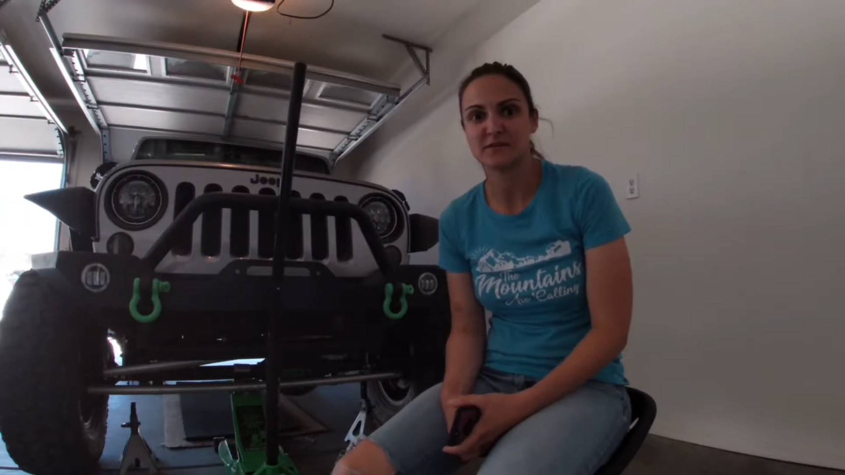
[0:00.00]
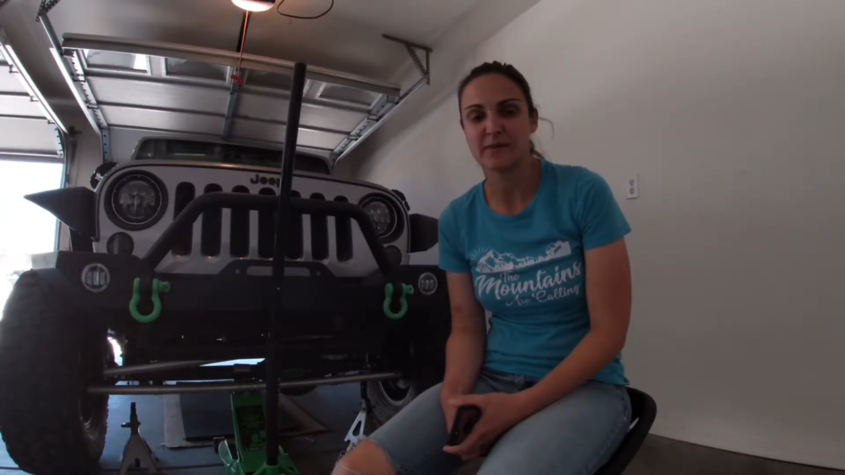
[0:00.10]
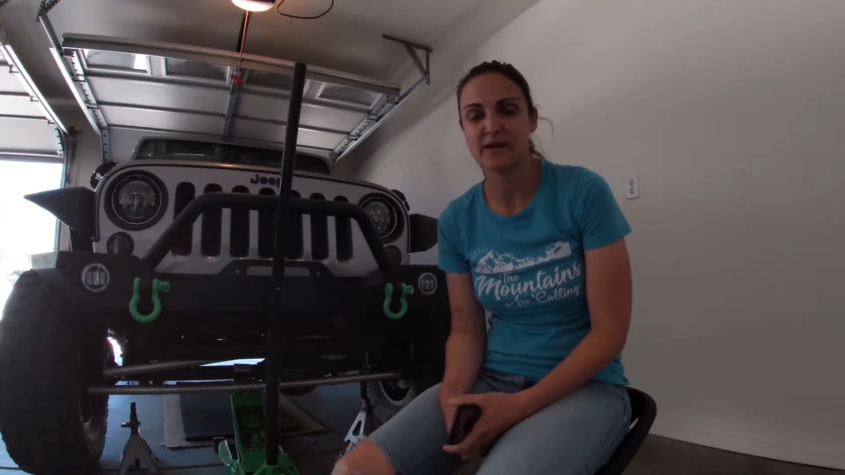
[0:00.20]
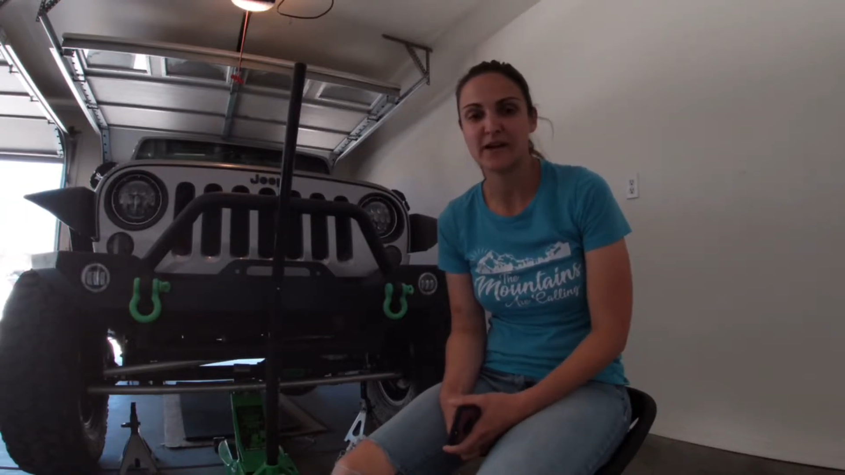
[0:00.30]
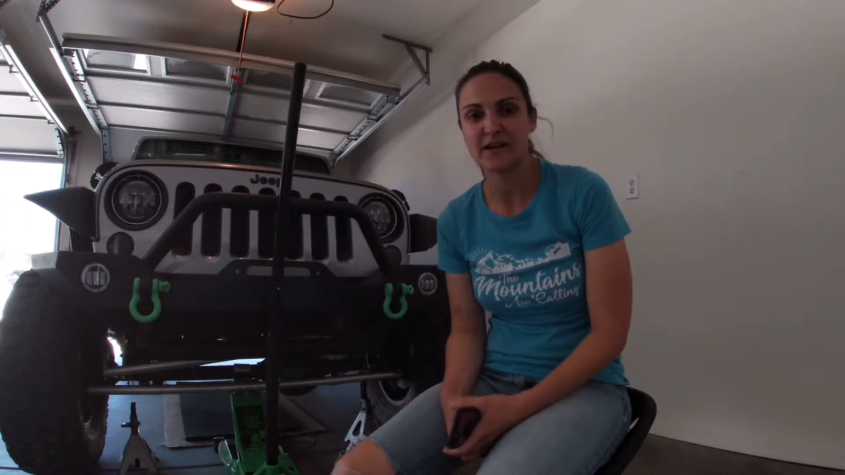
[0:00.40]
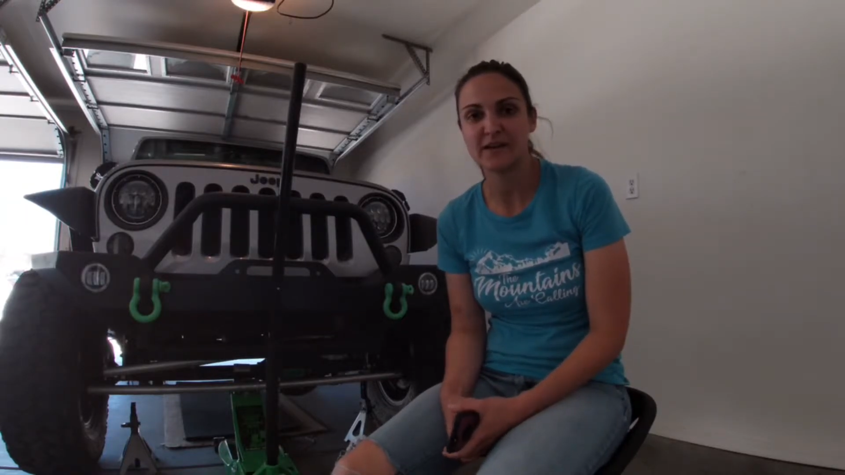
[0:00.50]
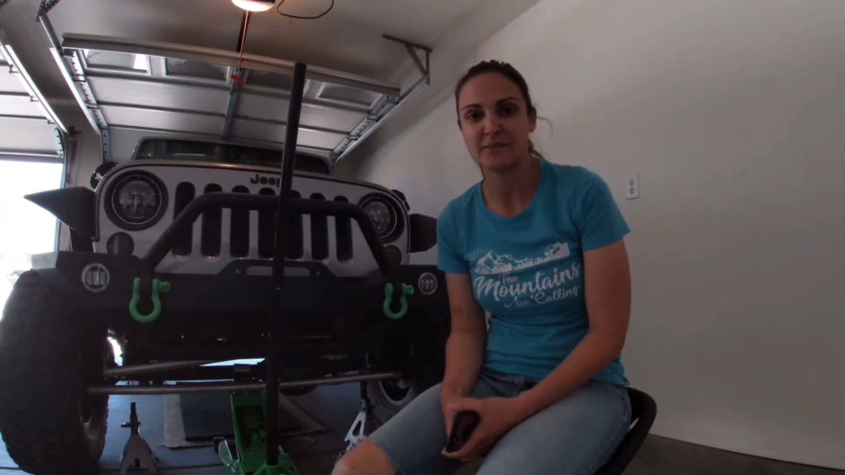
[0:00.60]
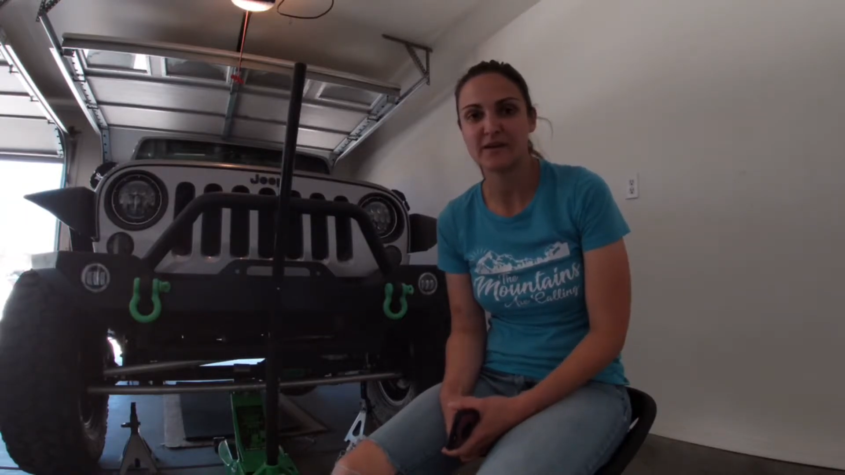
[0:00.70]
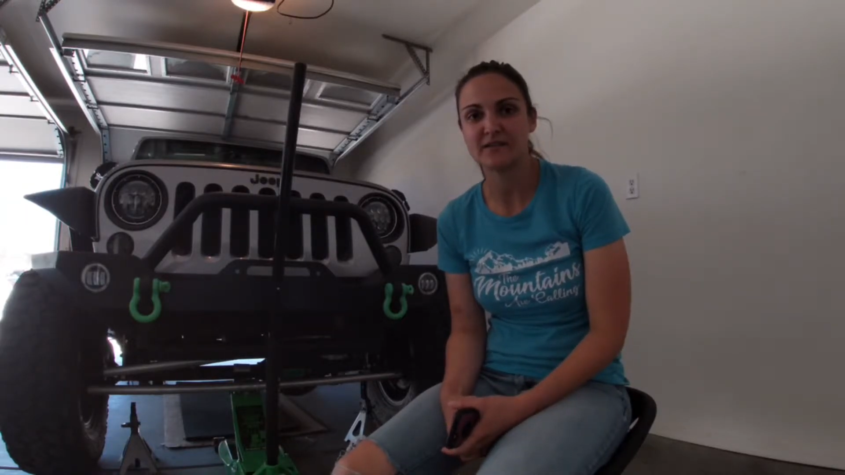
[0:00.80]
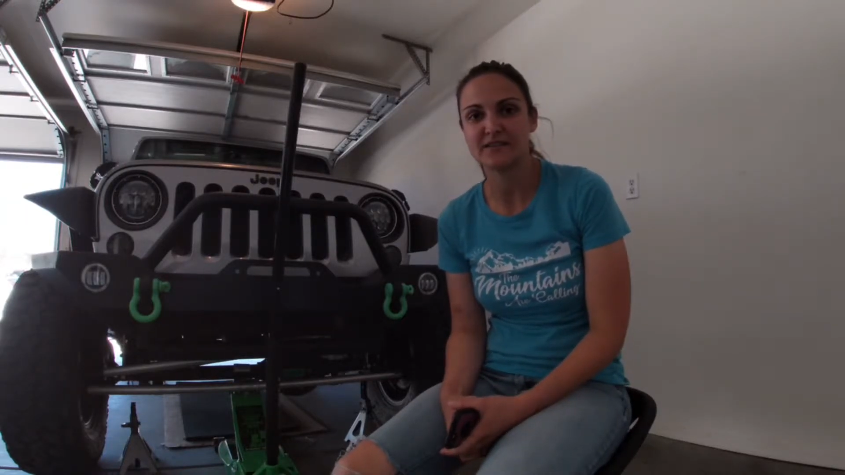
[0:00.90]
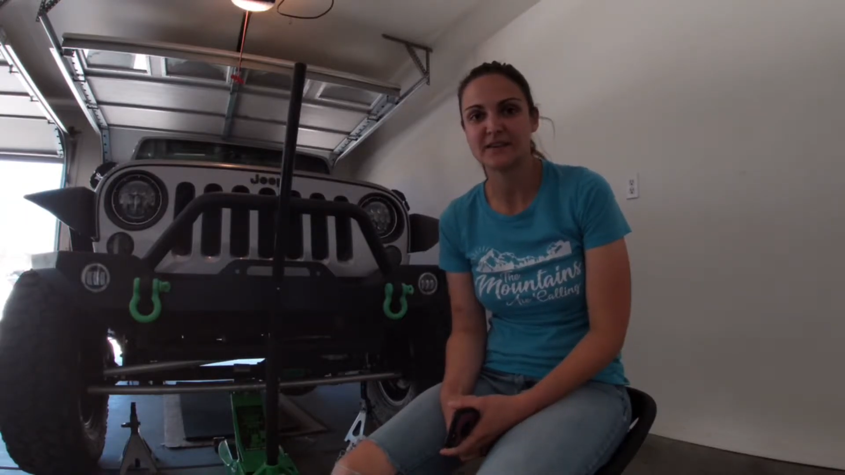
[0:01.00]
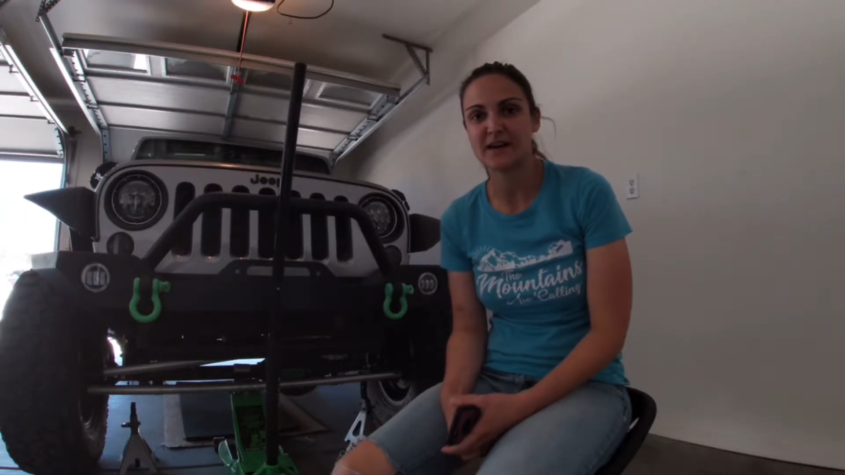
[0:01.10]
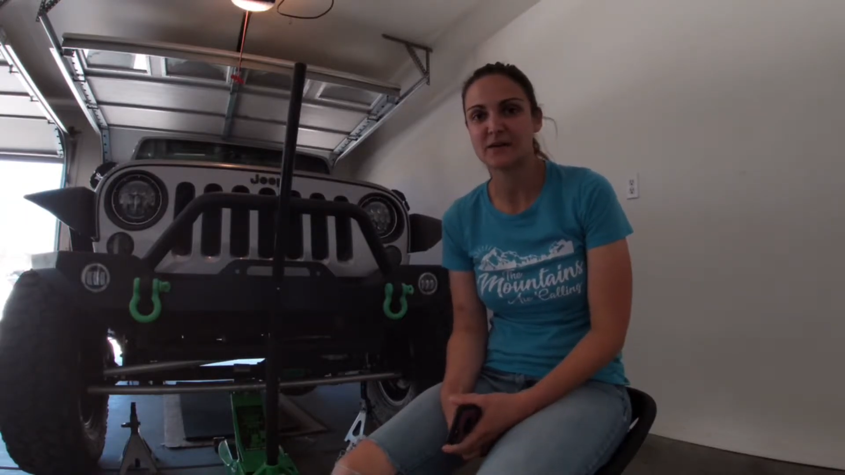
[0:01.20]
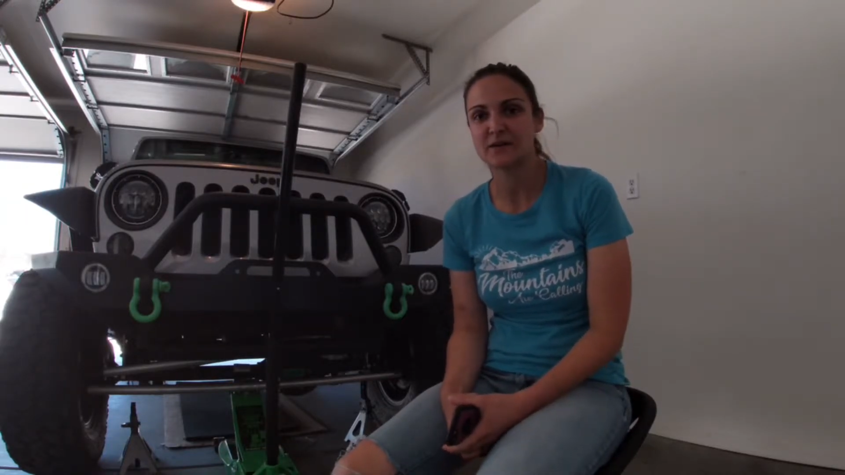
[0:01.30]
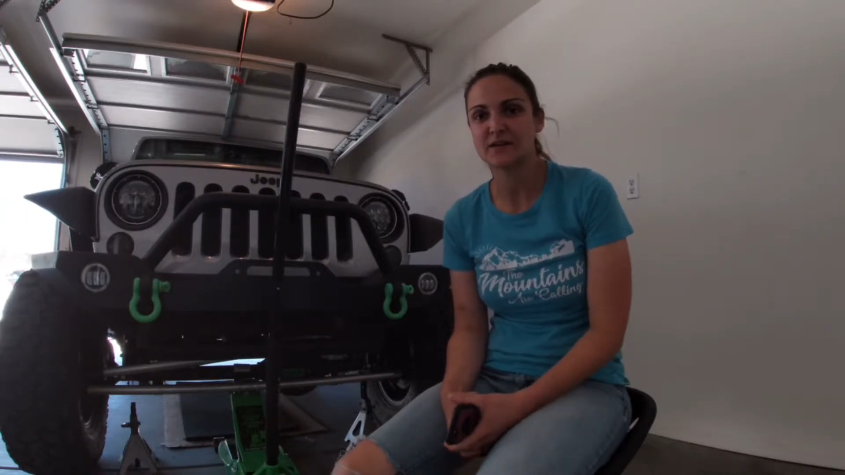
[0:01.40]
about 80 miles an
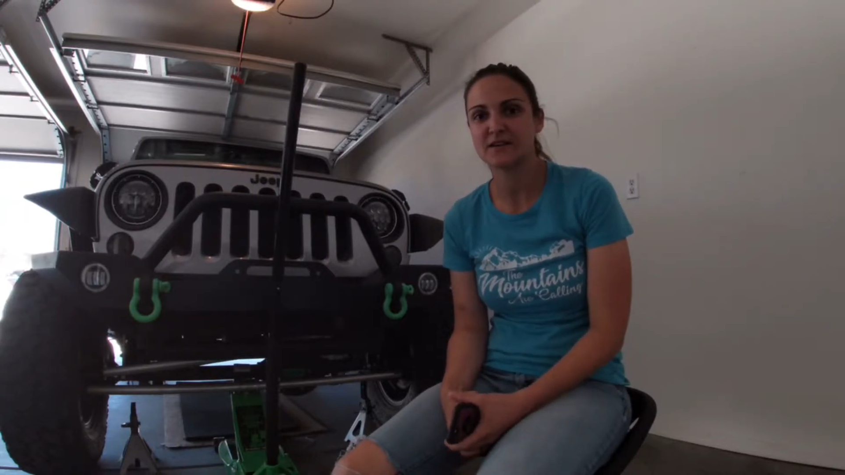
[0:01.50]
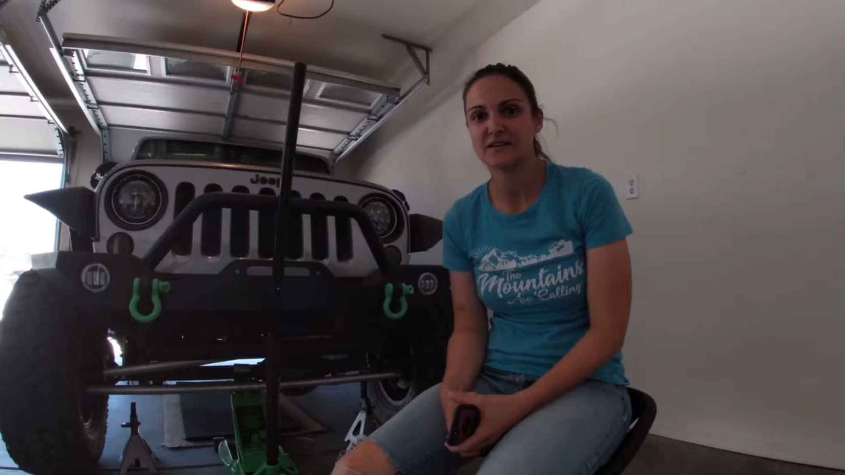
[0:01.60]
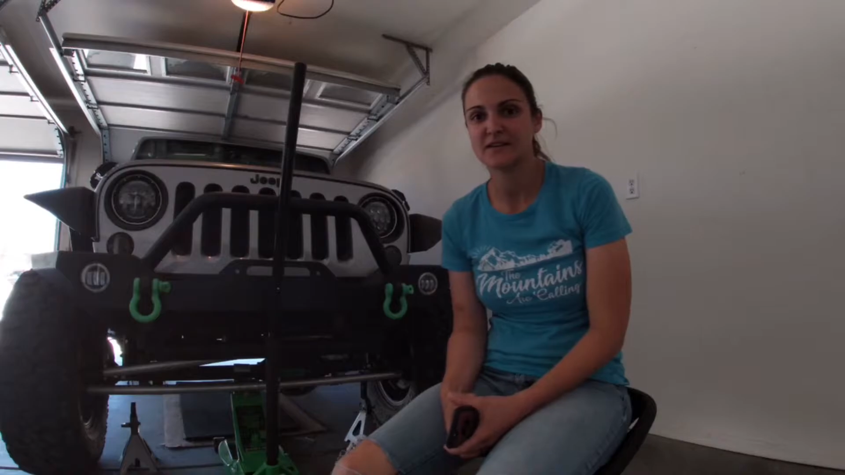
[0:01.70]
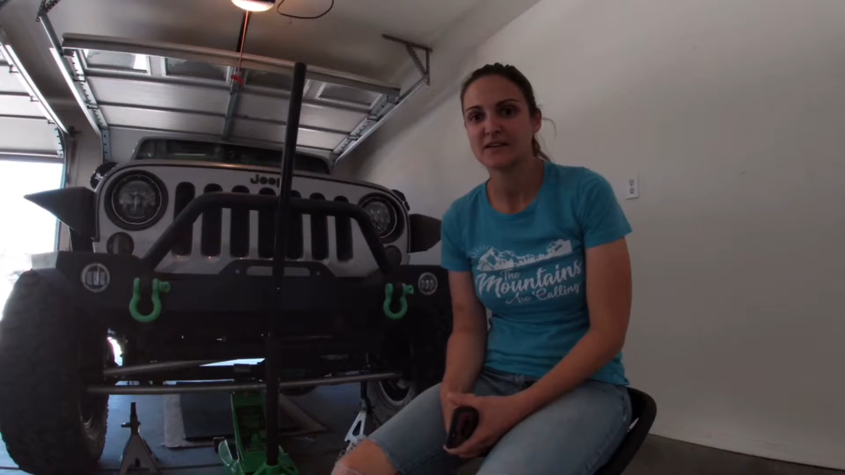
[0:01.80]
hour.